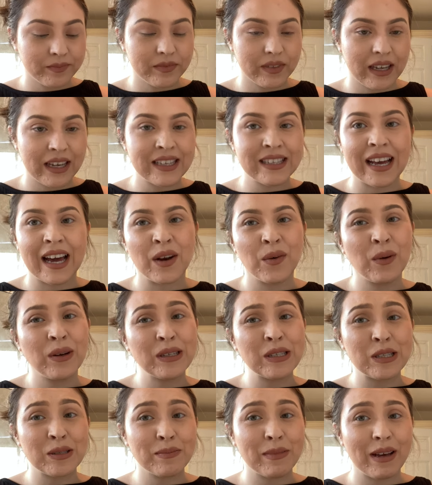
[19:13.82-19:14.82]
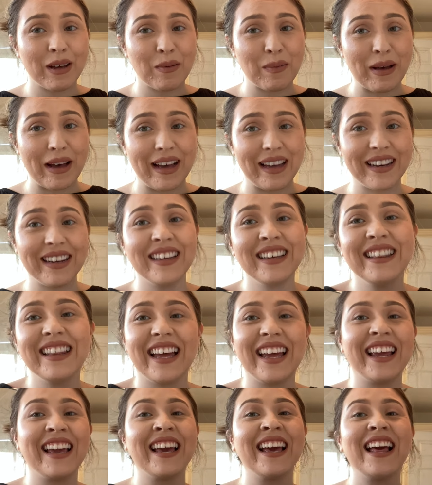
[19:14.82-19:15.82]
Is I don't want to smell bad.
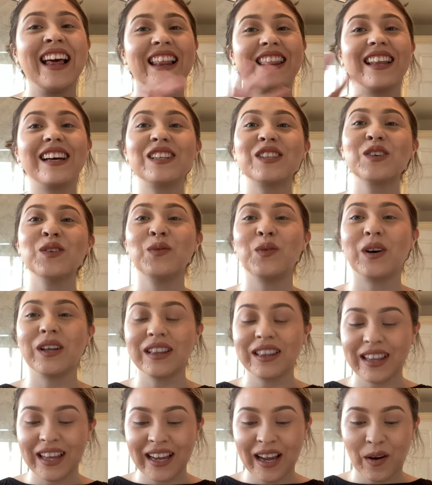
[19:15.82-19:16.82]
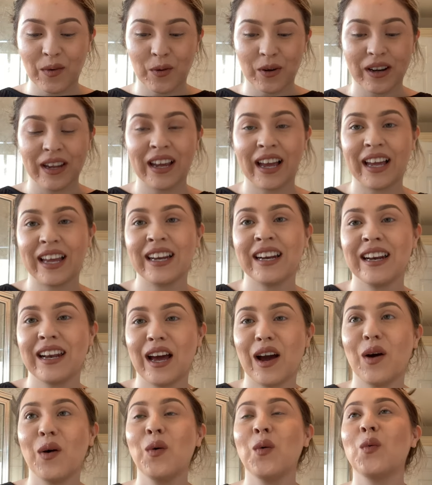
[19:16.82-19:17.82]
Like, that's the one thing at working at
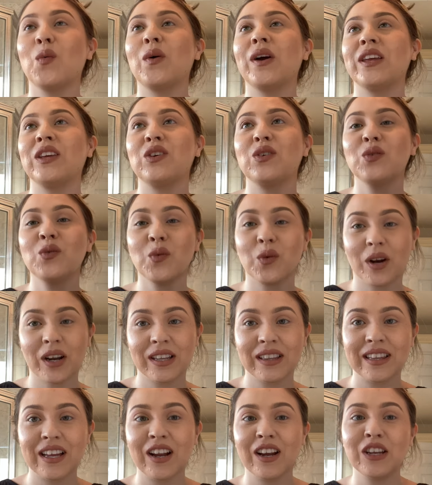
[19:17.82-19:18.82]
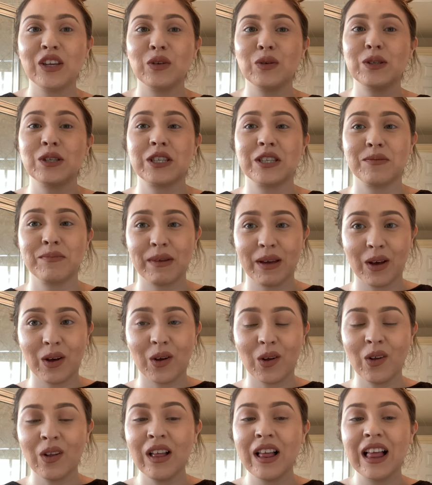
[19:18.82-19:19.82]
In-N-Out. When you work there, you
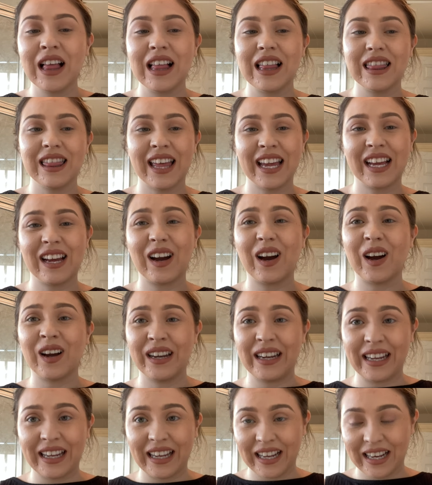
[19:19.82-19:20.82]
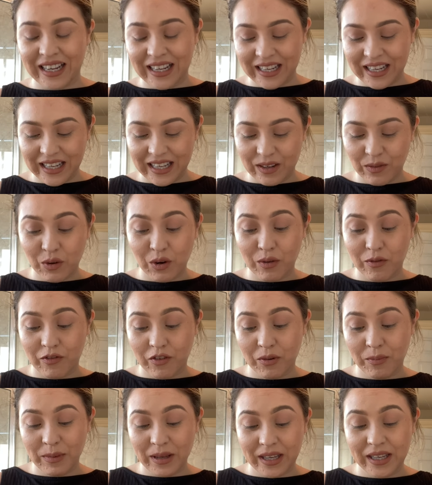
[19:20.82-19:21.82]
smell like onion. Well, for
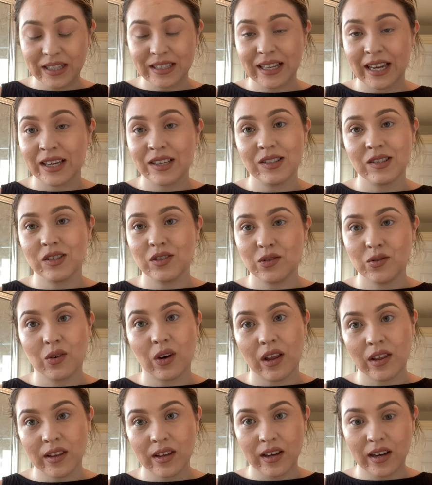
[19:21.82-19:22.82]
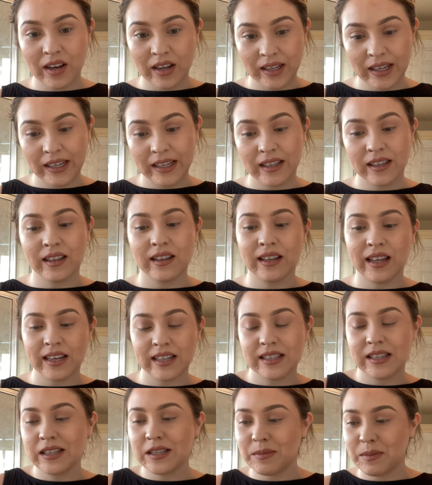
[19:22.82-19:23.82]
me, because I used to do all the onion and the
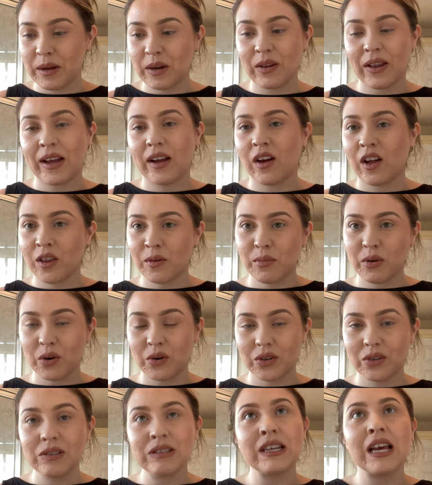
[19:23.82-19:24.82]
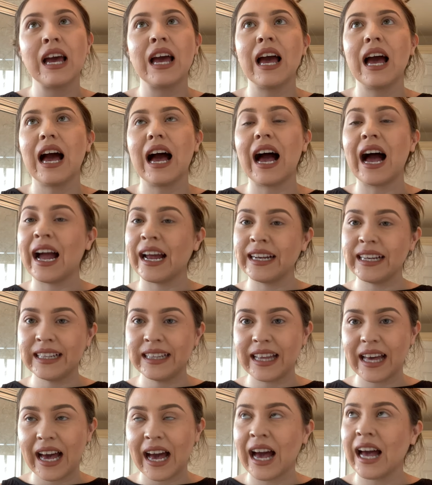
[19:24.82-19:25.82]
lettuce and tomato, like all the produce. I did
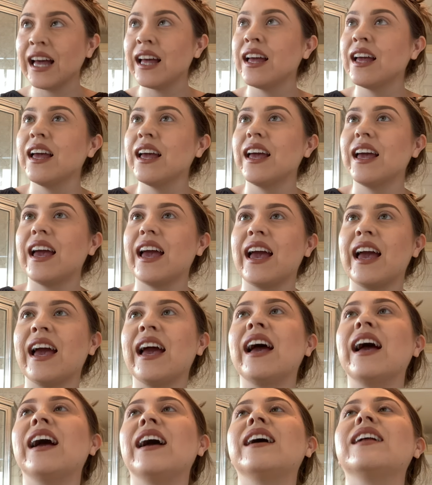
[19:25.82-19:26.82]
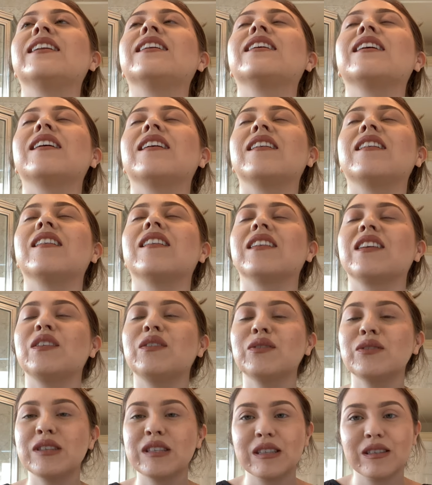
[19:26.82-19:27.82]
that. And
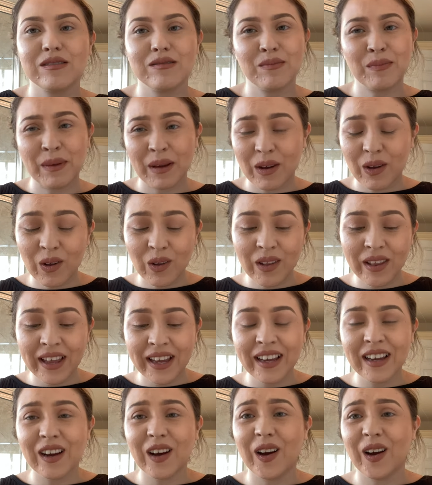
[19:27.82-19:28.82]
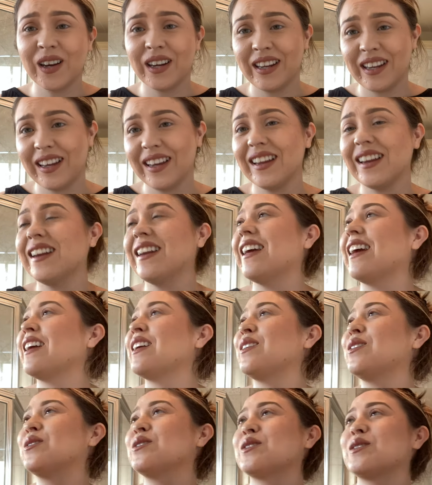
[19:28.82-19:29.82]
you smell like onion, and
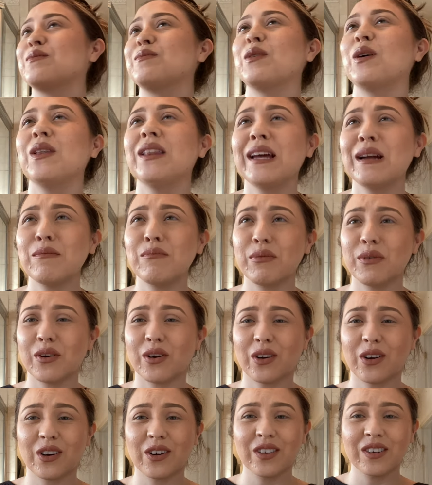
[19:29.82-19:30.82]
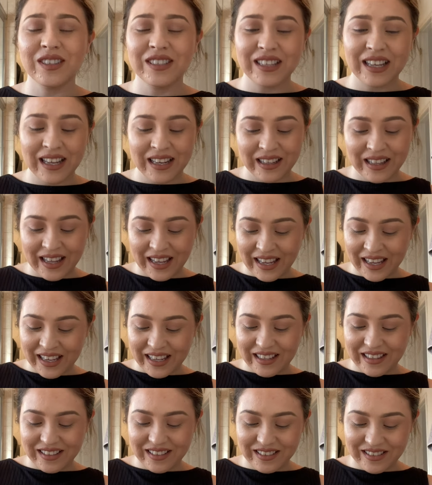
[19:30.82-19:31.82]
you smell like burgers, and like,
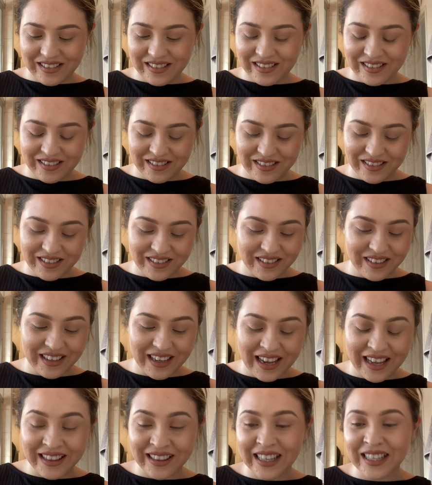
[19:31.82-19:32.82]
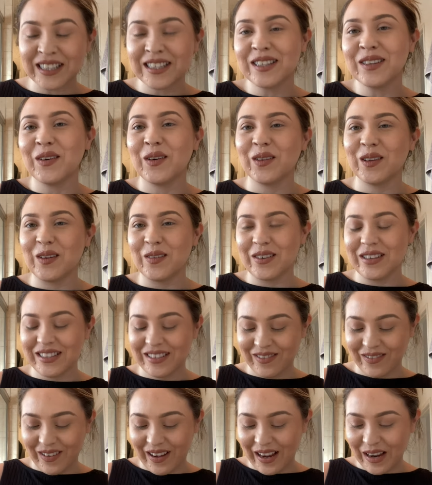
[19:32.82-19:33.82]
ugh. And that's the only
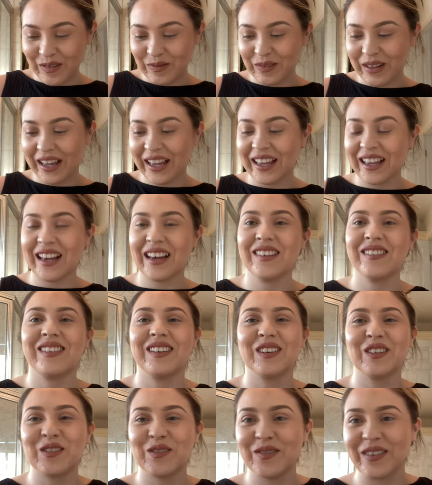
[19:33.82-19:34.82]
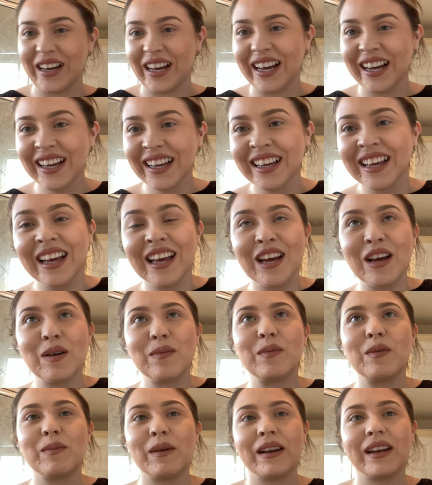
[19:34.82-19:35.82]
reason why I'm like, I don't want to go back.
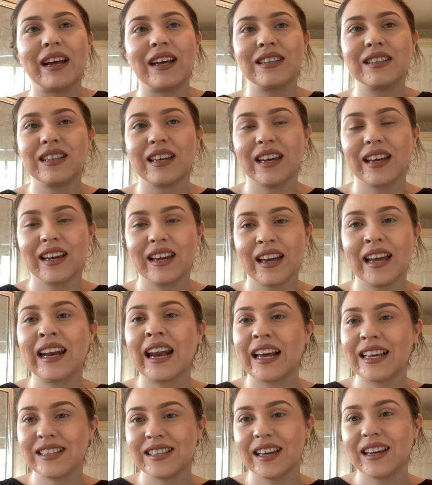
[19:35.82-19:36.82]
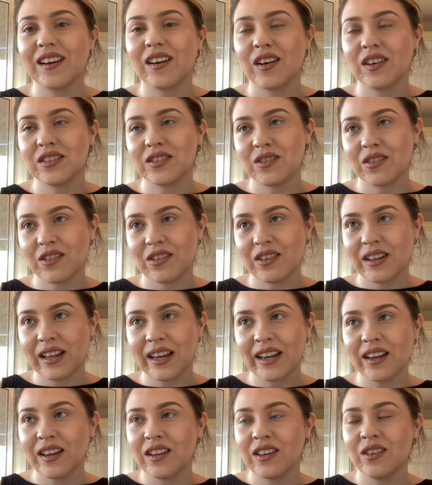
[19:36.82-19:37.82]
But my dad's like, and Isaac also, they're
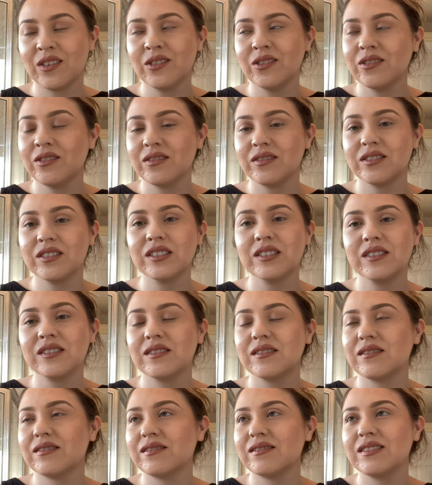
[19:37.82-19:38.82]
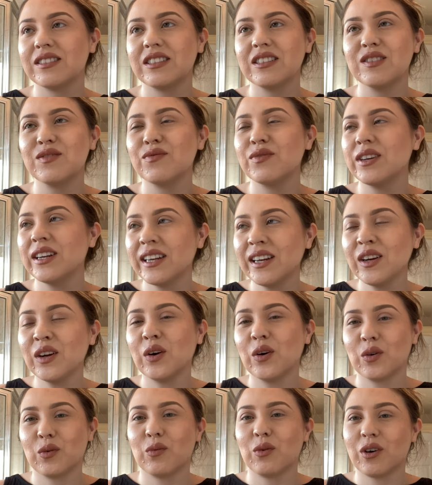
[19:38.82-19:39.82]
like, you just freaking
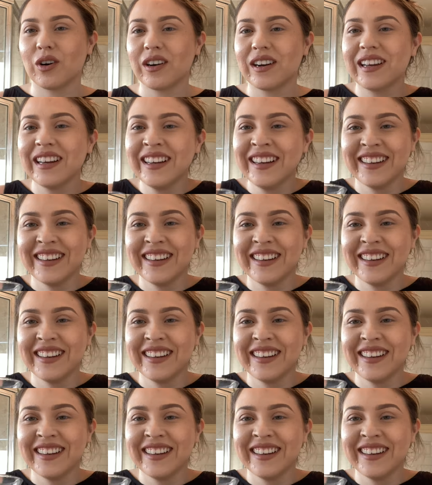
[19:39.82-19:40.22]
go to work.